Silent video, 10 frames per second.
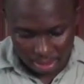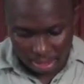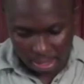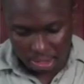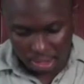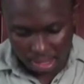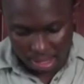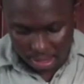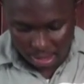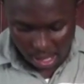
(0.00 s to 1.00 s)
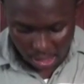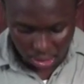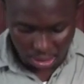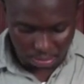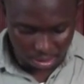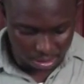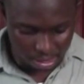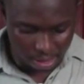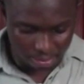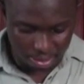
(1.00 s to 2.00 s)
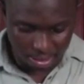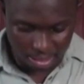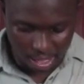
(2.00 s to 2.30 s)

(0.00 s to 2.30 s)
Yes, chicken actually really loves this